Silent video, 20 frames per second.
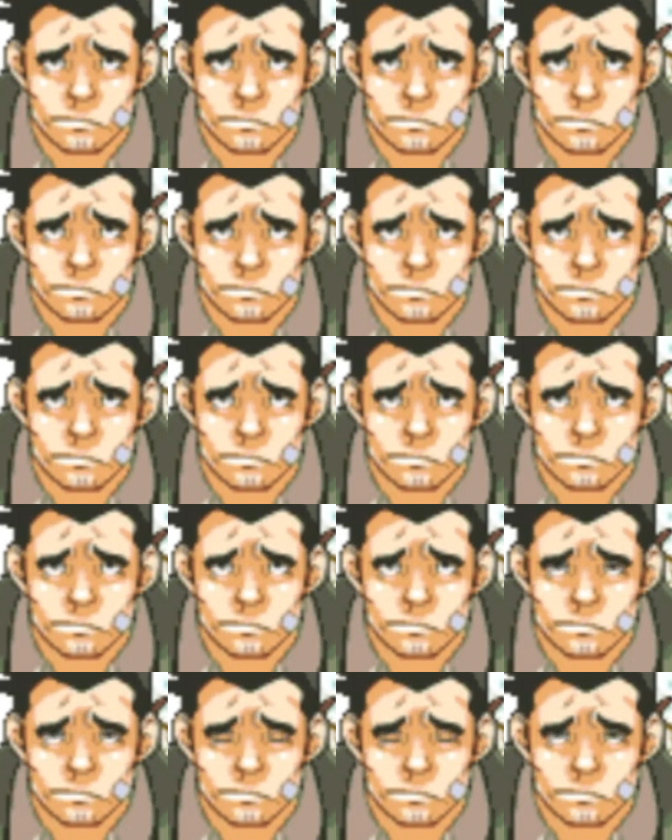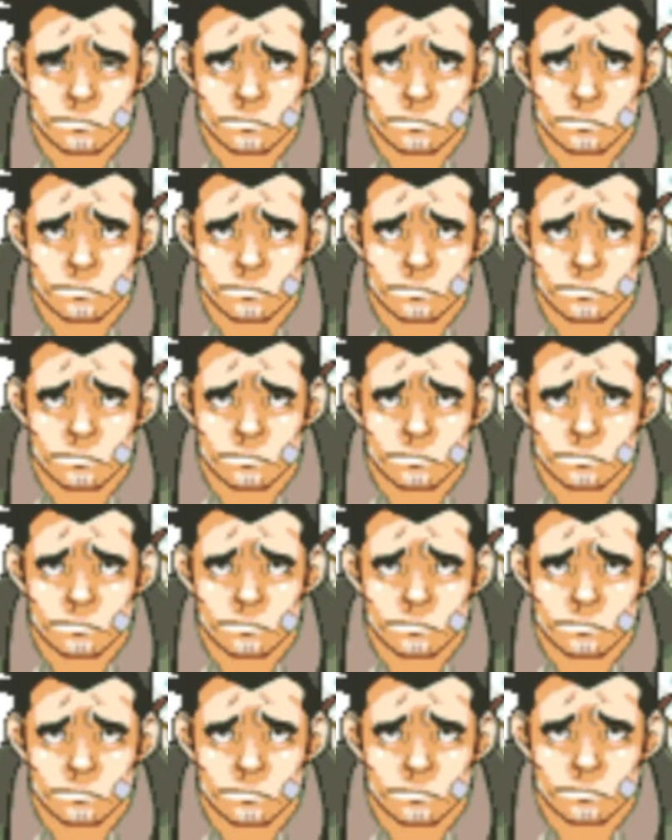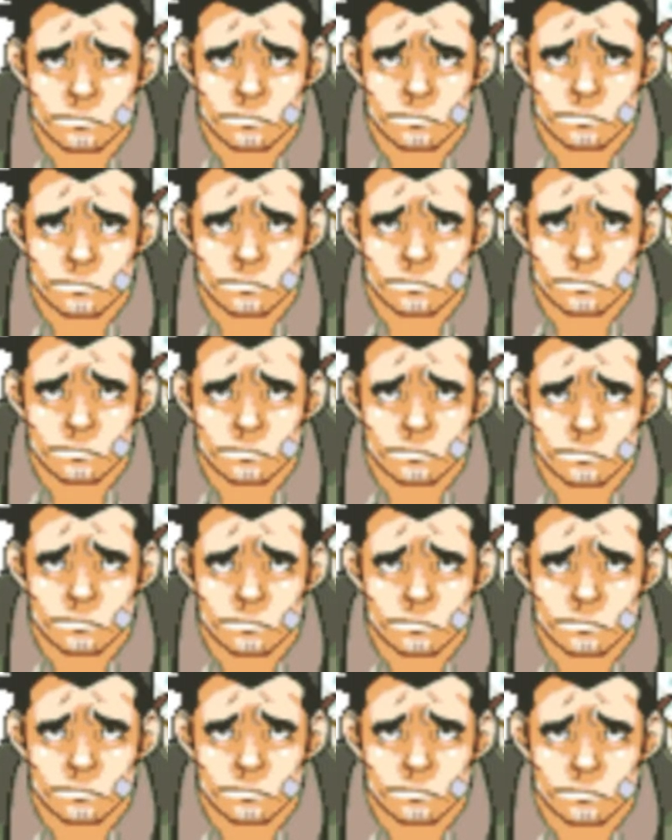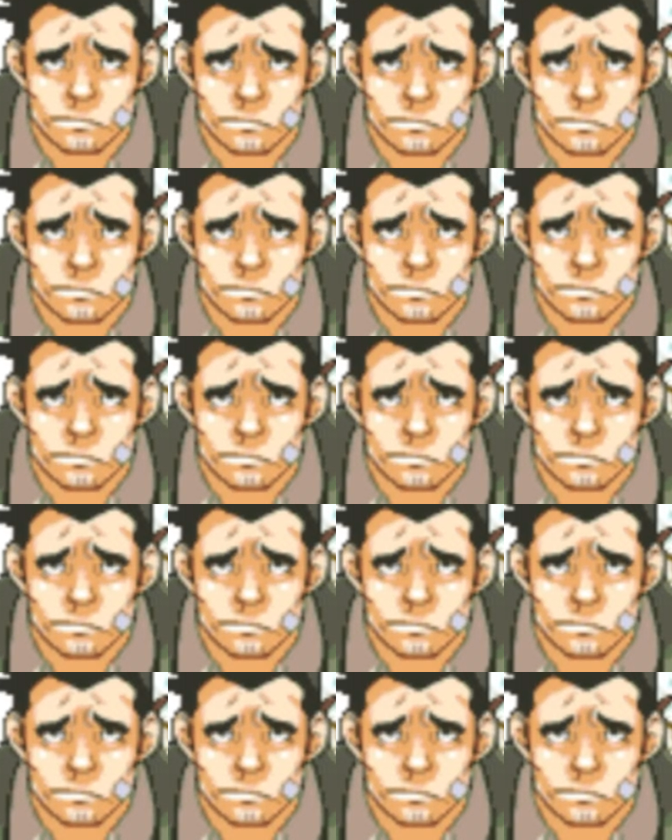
Nothing is said.